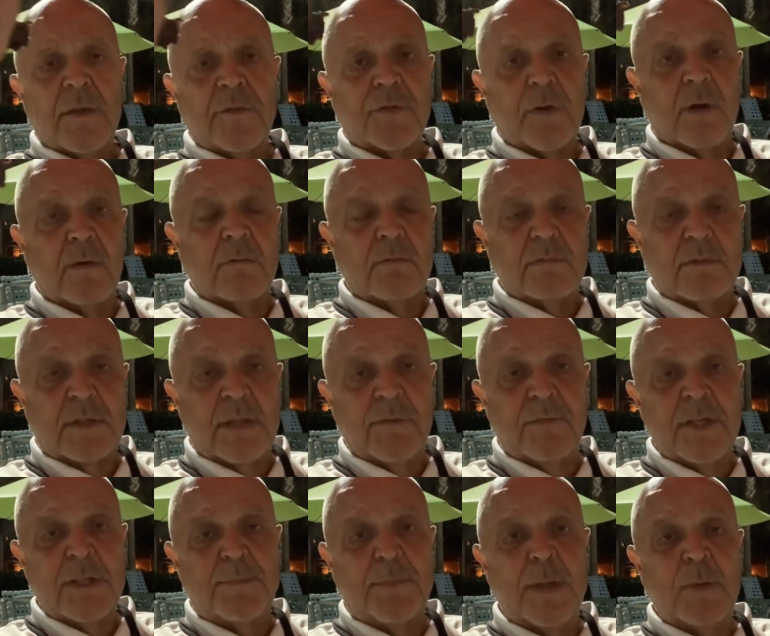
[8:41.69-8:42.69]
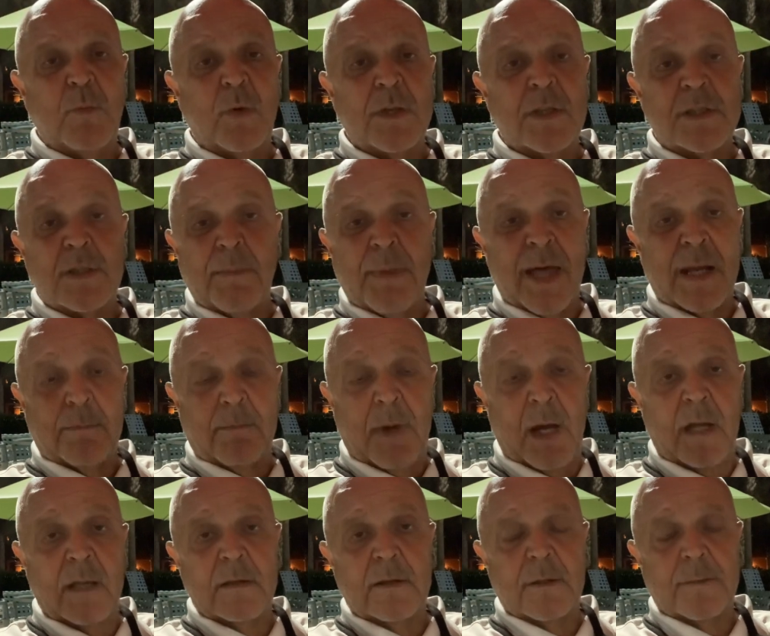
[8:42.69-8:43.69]
So Tiffany's been with us about a
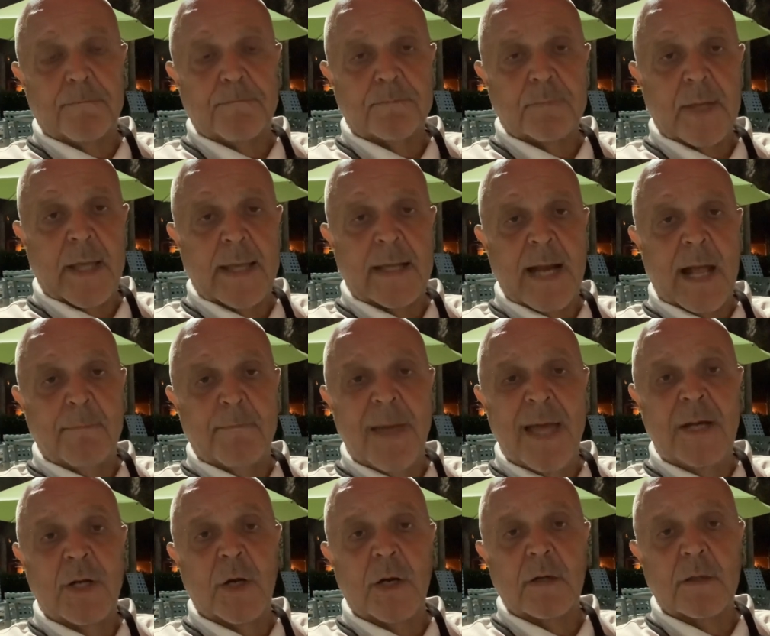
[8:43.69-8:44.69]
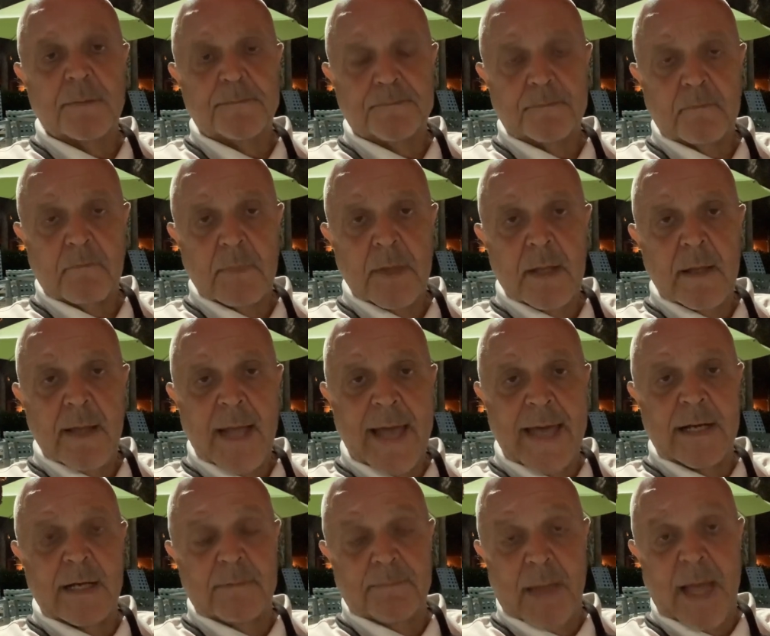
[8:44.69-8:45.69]
month, and I met her
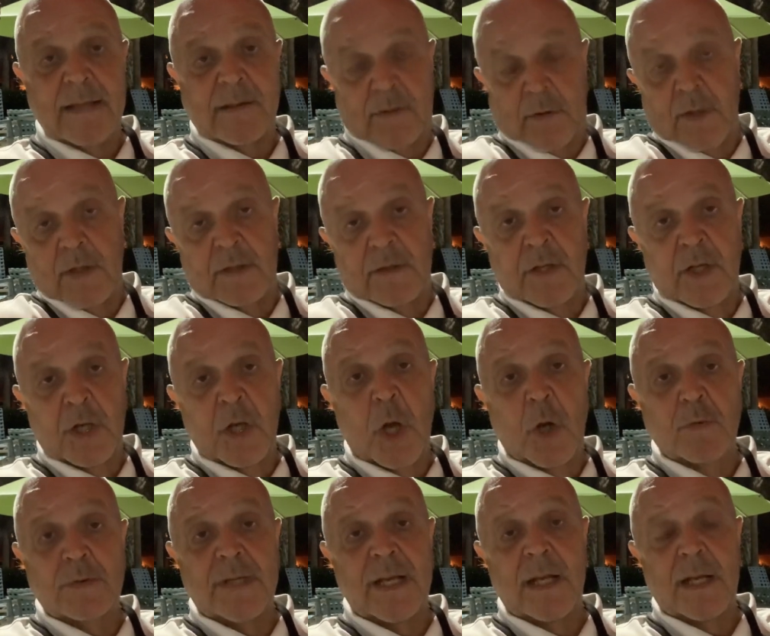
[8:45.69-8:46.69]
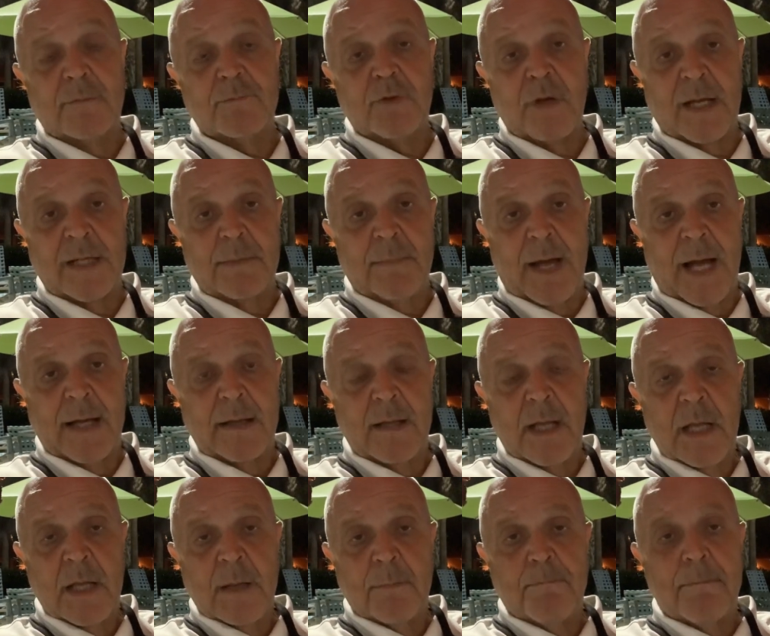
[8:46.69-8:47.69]
at the little hotel I'm trying to buy,
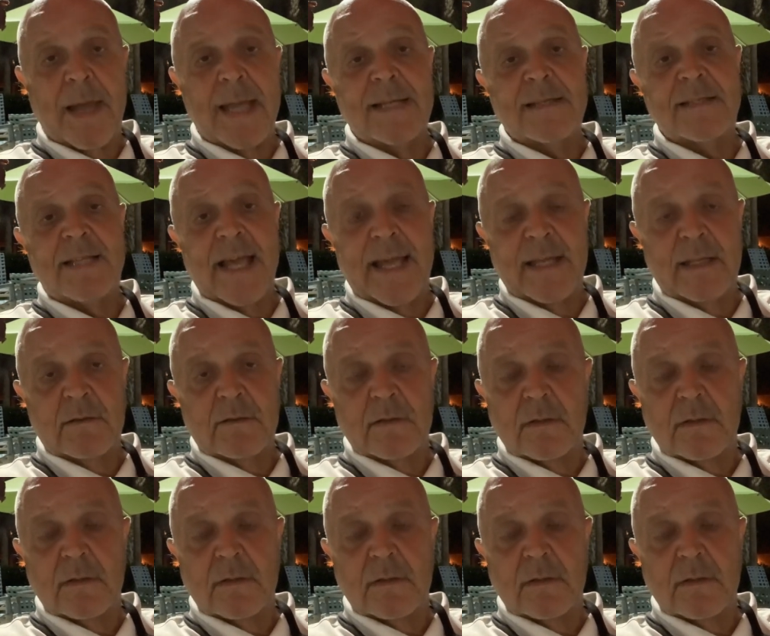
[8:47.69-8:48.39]
Main Gate